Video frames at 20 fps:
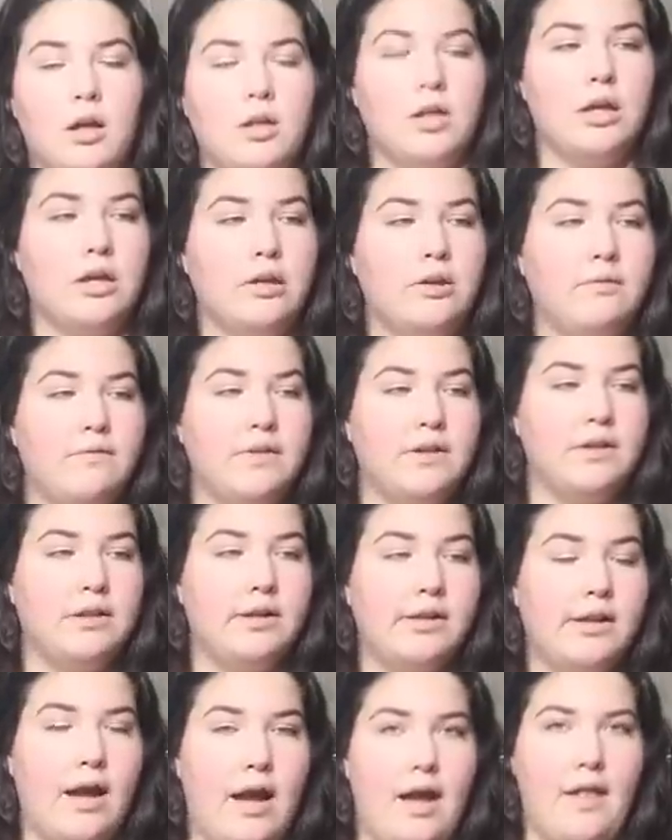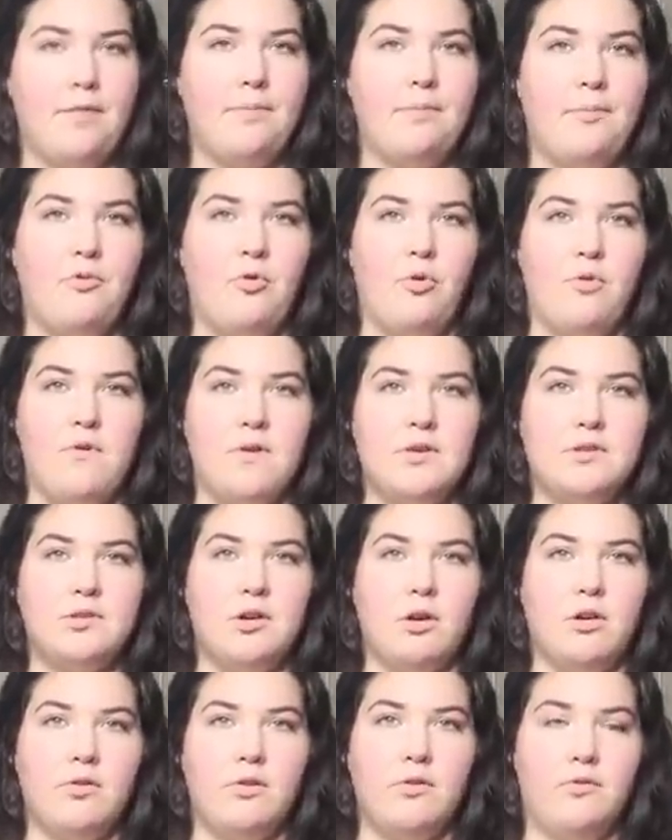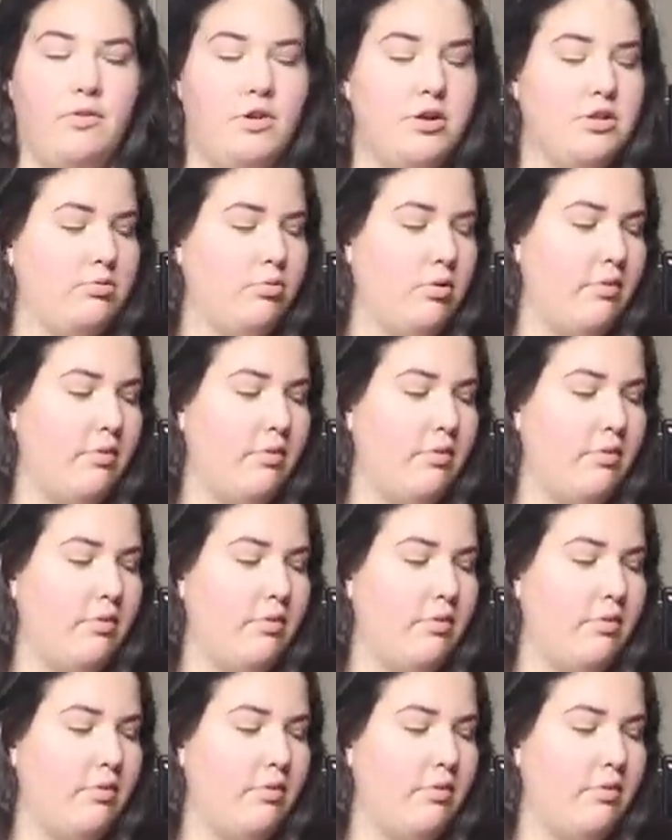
I need to feed the cats before they start the French